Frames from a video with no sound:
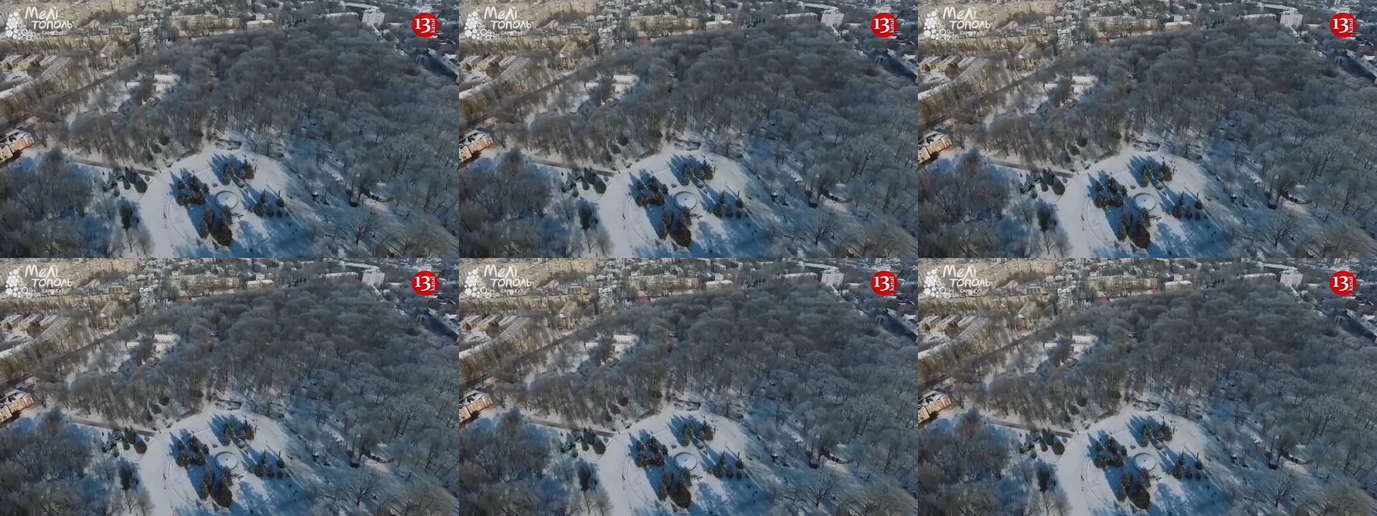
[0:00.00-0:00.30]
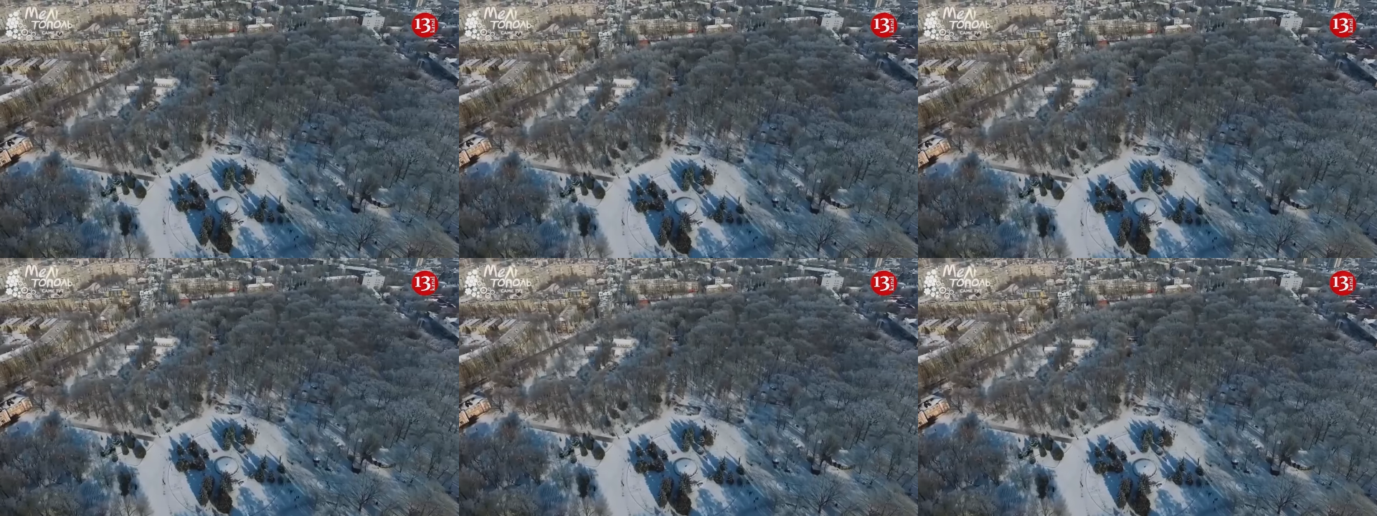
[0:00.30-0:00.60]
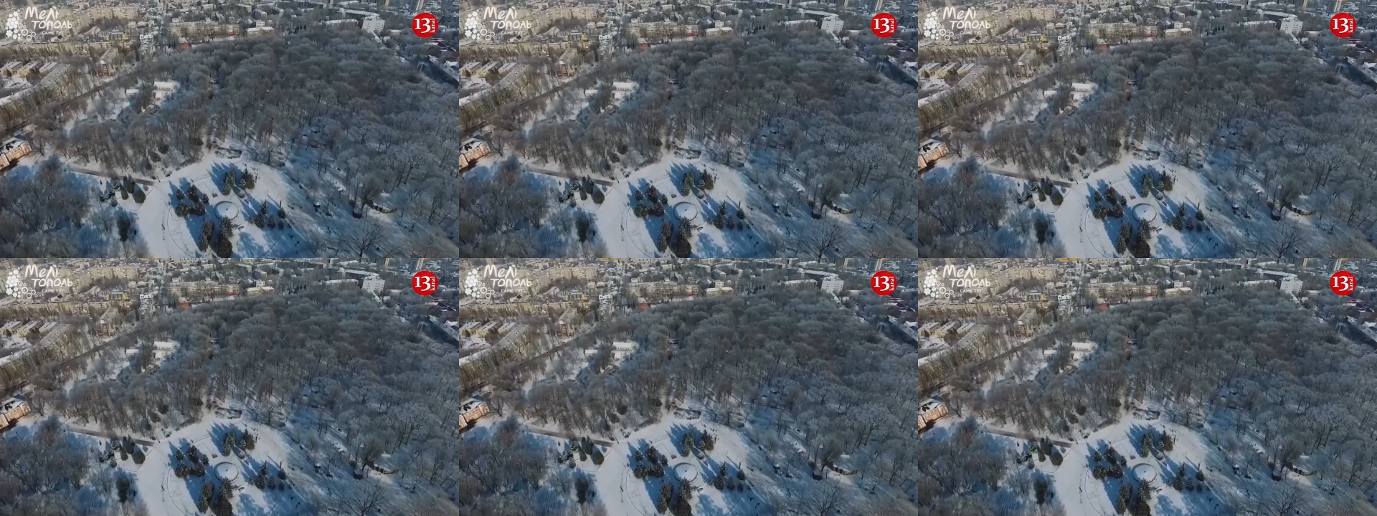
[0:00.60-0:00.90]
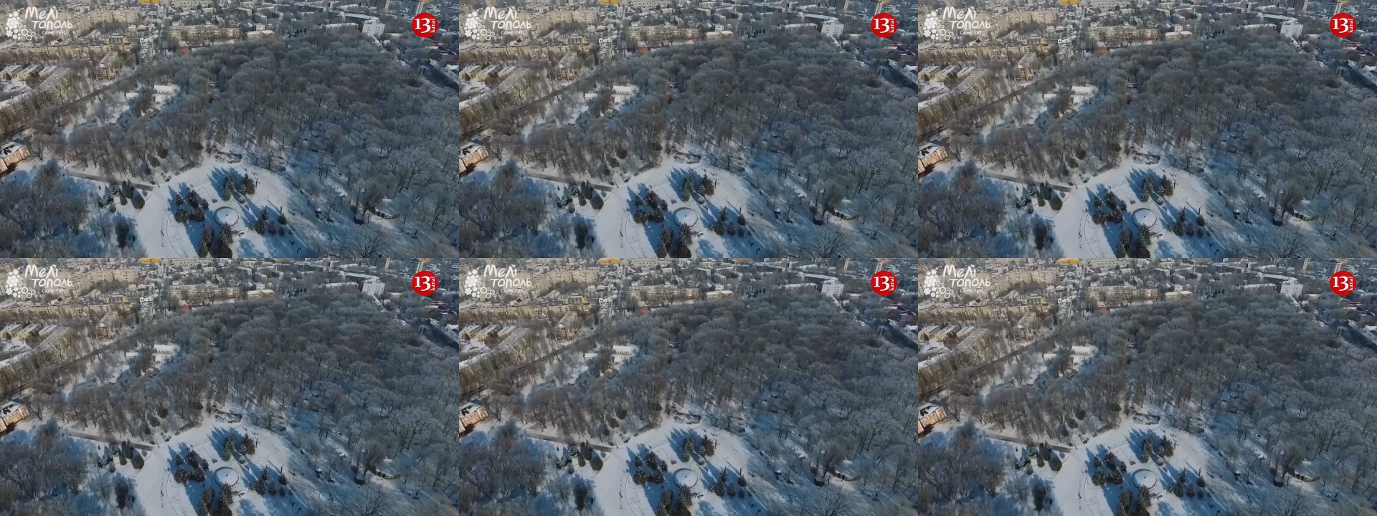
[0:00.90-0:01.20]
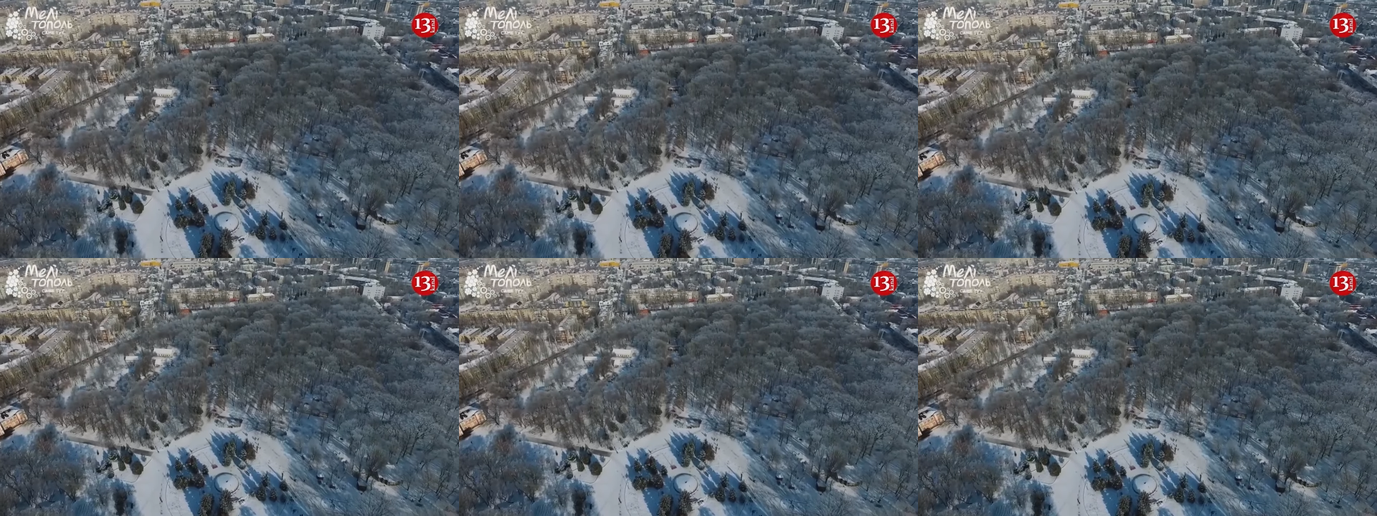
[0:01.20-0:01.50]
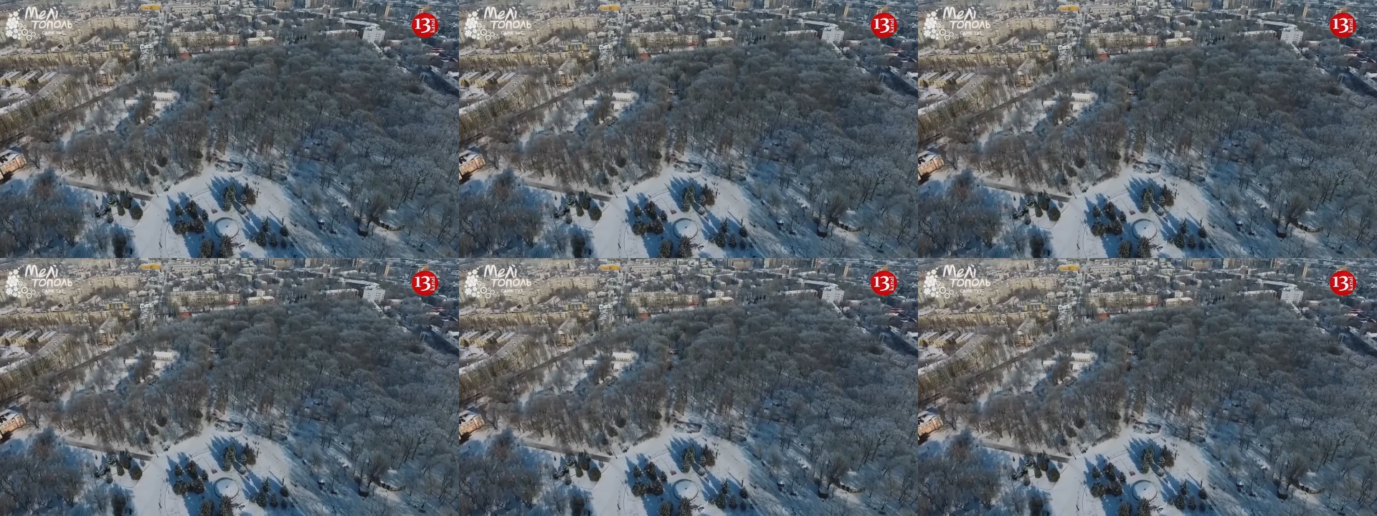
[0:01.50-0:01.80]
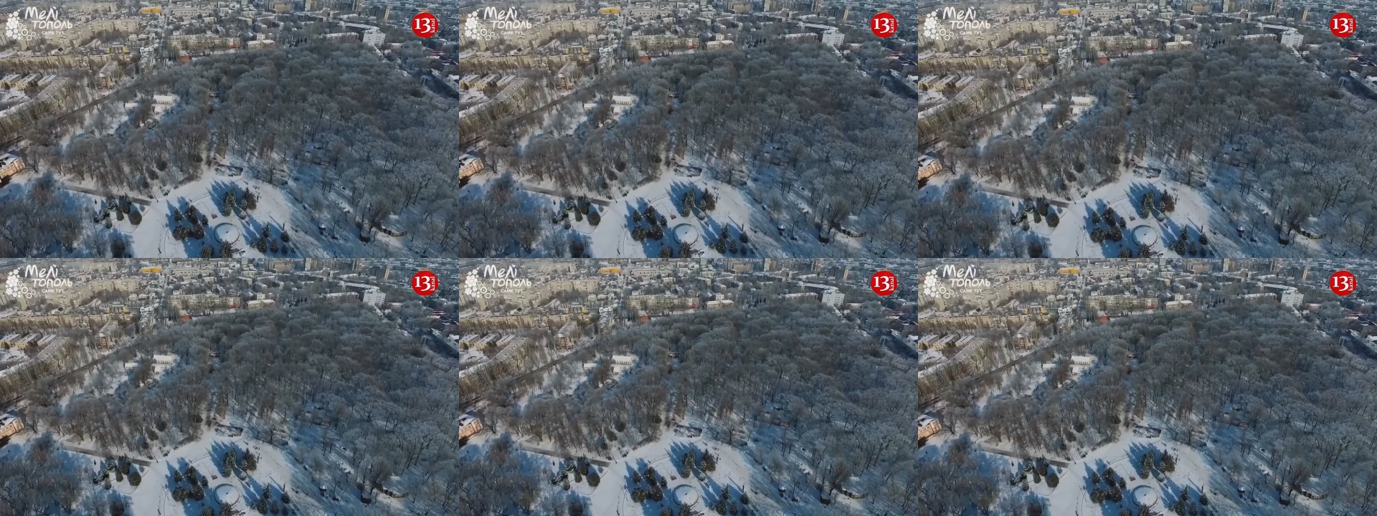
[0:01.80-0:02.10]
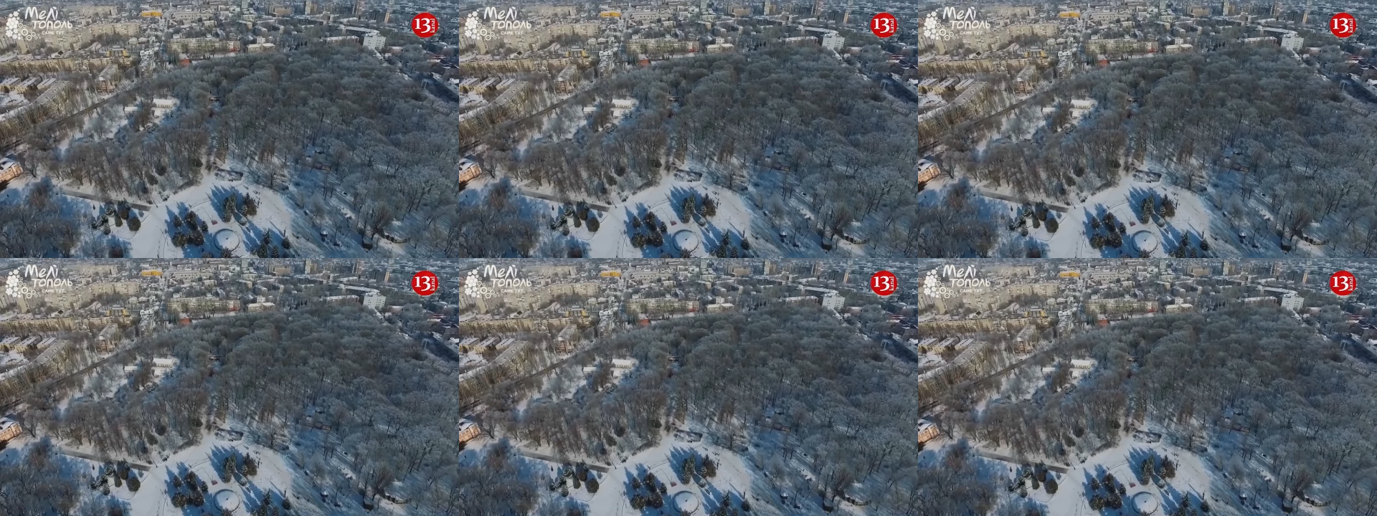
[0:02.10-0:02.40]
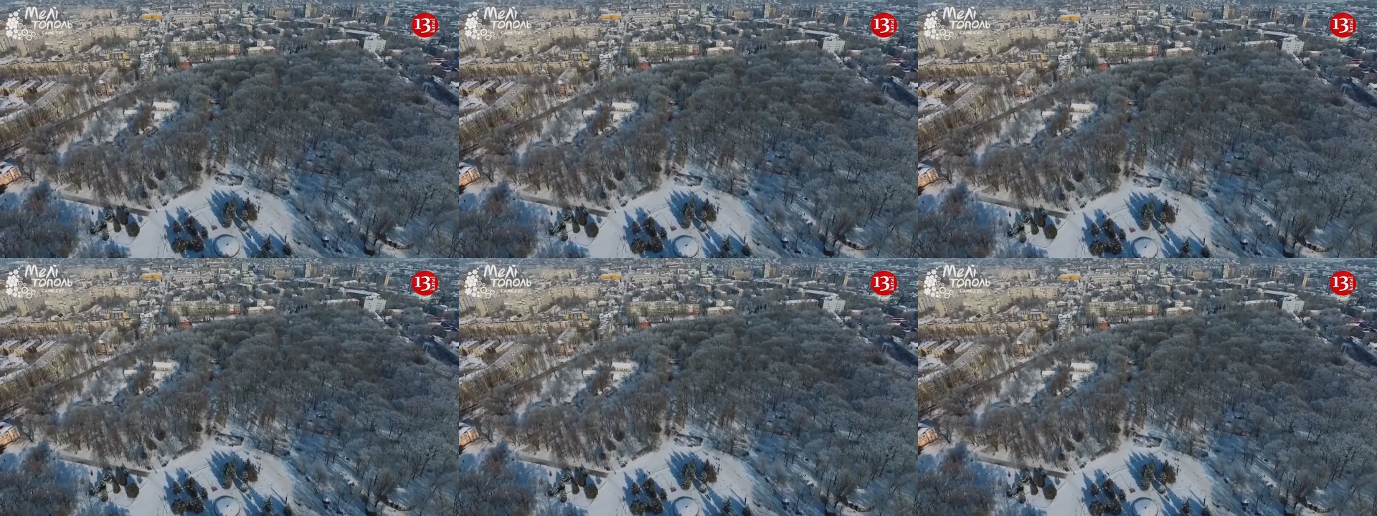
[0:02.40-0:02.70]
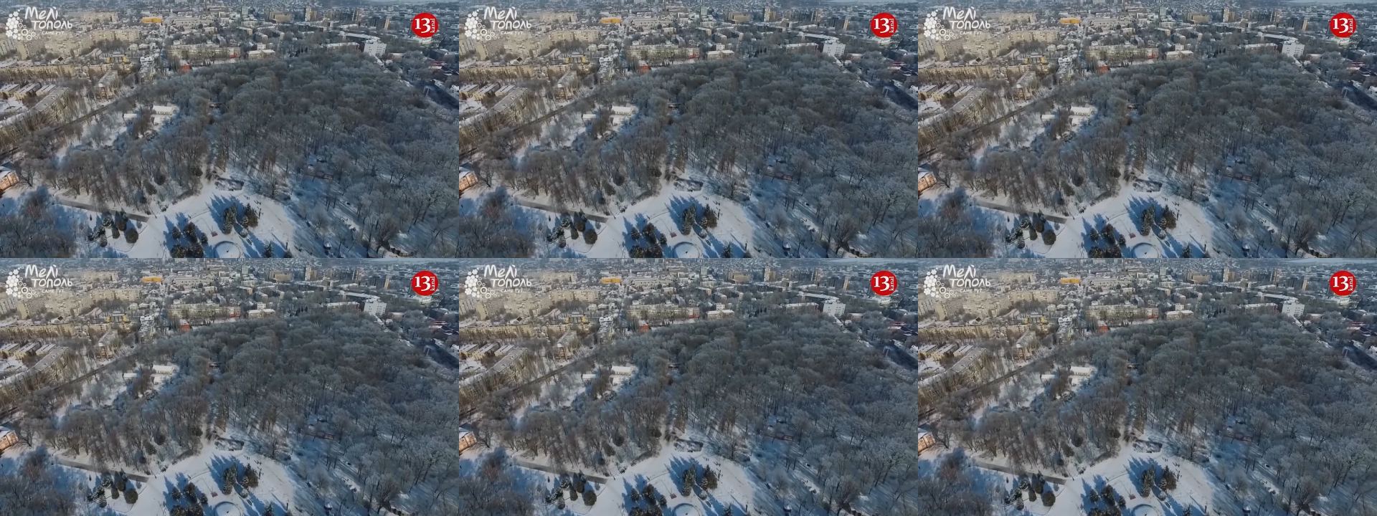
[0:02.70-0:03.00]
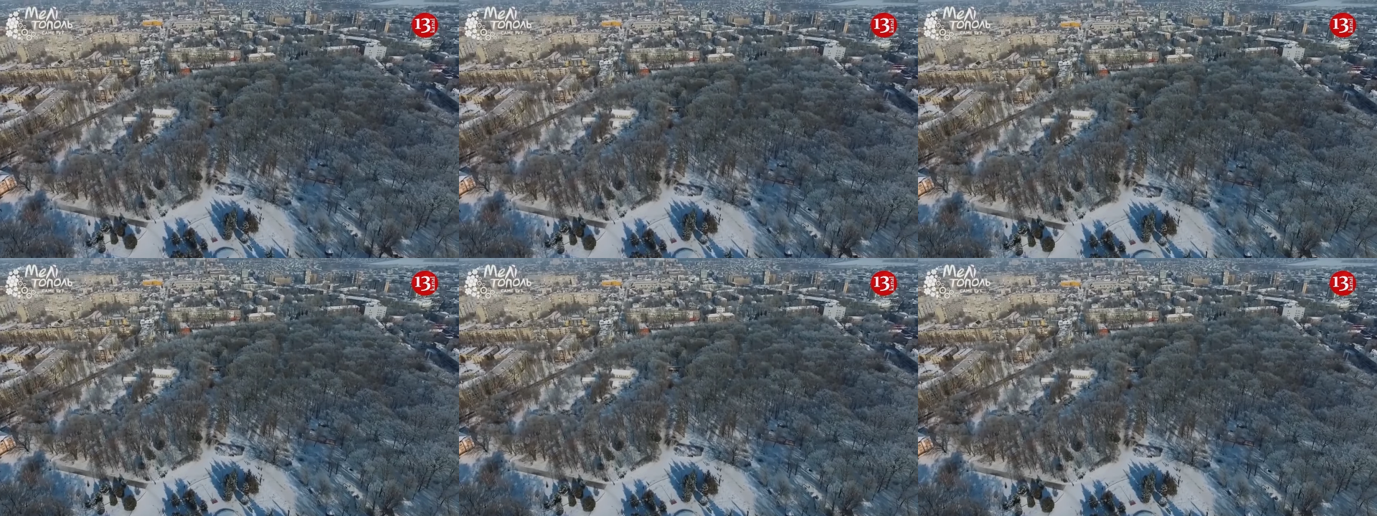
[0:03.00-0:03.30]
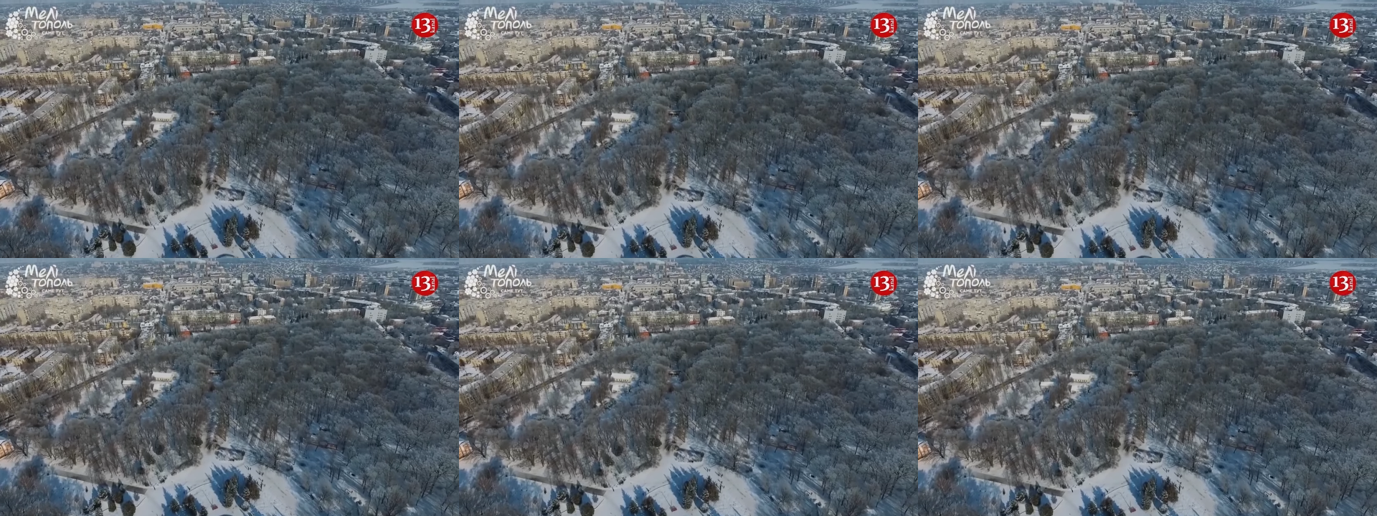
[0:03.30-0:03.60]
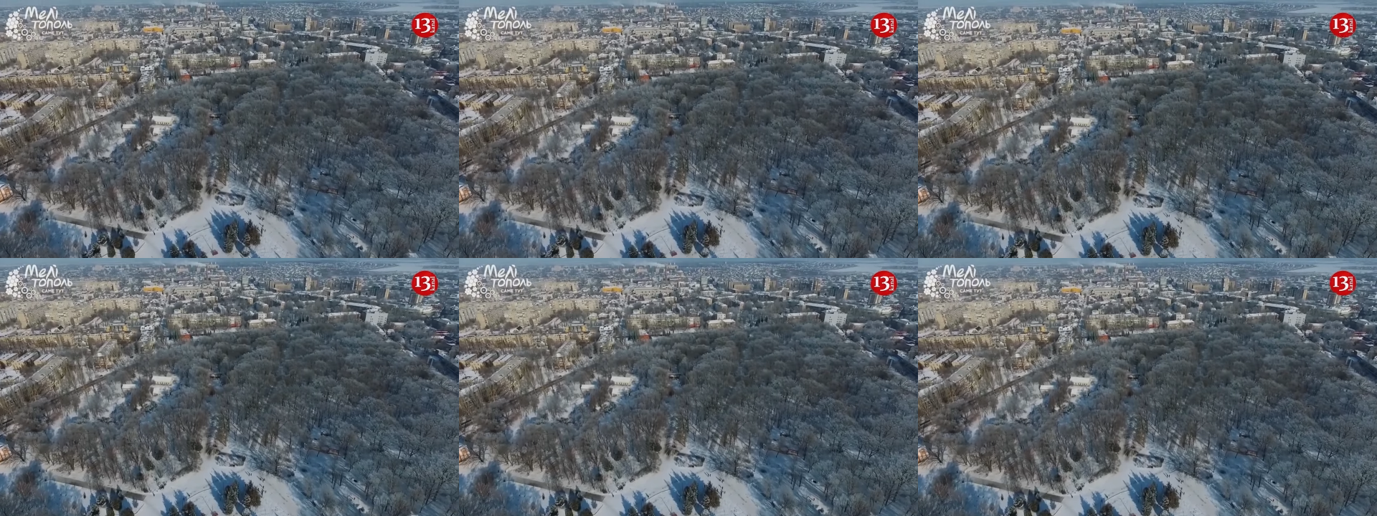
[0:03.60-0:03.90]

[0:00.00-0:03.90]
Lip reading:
[unreadable: no face in view]